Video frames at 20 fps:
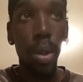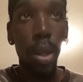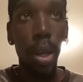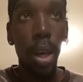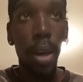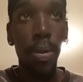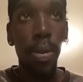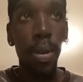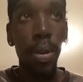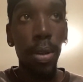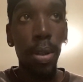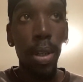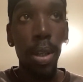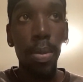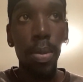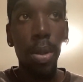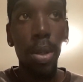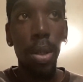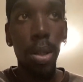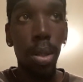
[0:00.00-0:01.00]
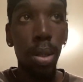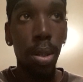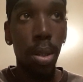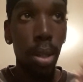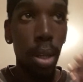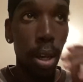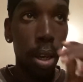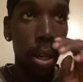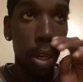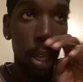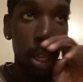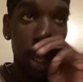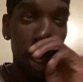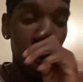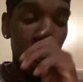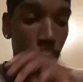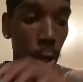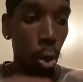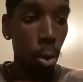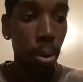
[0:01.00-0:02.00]
have these images
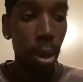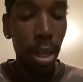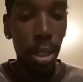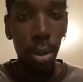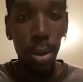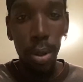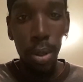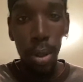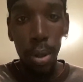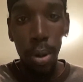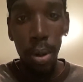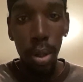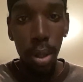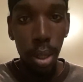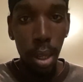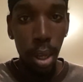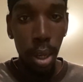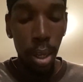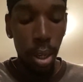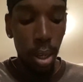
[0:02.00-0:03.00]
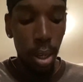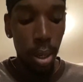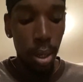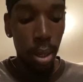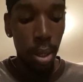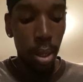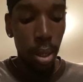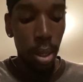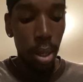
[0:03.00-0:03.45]
that go back to a certain thing, and